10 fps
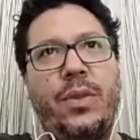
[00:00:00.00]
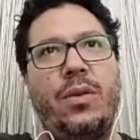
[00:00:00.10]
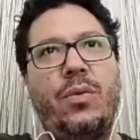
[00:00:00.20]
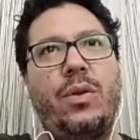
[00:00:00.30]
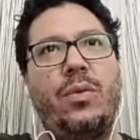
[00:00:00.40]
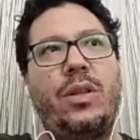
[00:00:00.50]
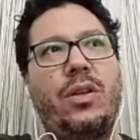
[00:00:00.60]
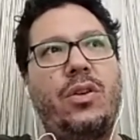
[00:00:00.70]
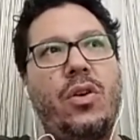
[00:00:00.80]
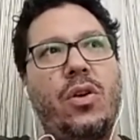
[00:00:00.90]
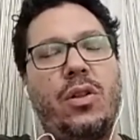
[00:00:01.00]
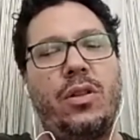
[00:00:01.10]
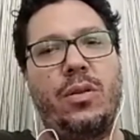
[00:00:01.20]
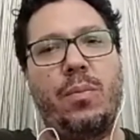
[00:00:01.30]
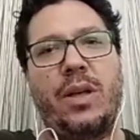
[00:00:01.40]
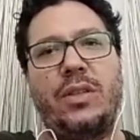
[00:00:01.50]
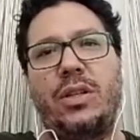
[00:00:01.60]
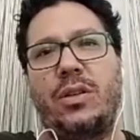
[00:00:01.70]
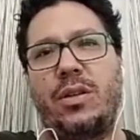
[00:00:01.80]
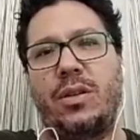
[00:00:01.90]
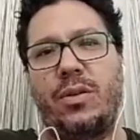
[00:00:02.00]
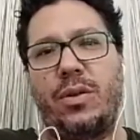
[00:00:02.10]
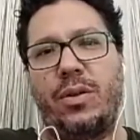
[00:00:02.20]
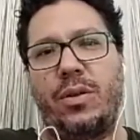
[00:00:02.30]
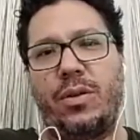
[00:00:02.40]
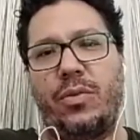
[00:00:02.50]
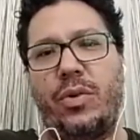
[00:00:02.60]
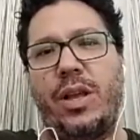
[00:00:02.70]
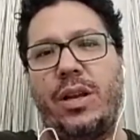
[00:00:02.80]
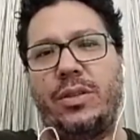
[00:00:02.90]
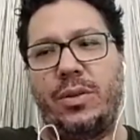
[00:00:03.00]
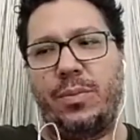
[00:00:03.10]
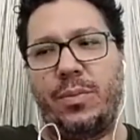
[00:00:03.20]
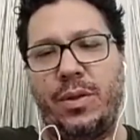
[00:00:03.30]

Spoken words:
what he called magic realism.